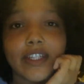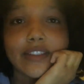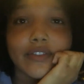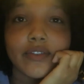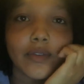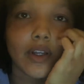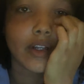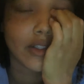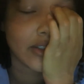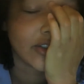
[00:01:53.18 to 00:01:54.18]
fleece
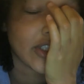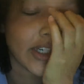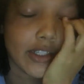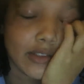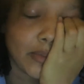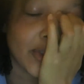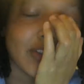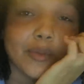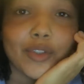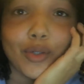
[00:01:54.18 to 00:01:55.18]
jacket
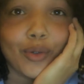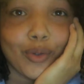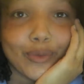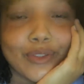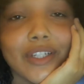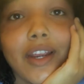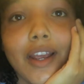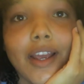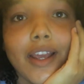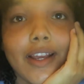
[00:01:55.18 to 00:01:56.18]
because I'm so cold.
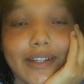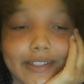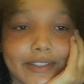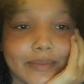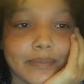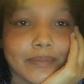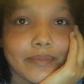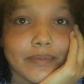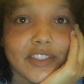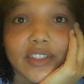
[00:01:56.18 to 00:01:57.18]

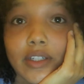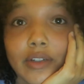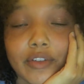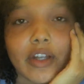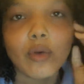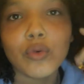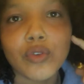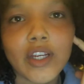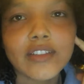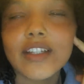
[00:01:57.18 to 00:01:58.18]
It's not even that
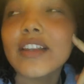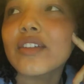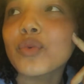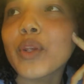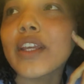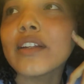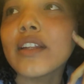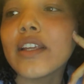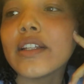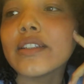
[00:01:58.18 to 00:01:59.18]
cold actually. This weekend
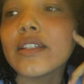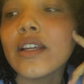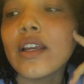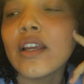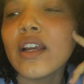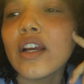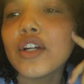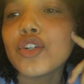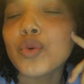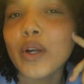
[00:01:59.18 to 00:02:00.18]
it hit
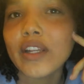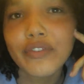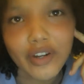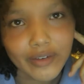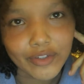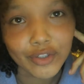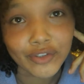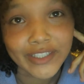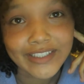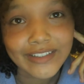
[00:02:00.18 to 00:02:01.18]
25
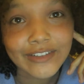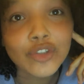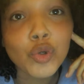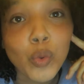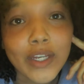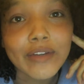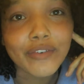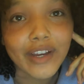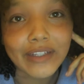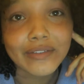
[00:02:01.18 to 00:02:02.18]
degrees,
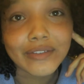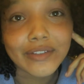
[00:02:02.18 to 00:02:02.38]
25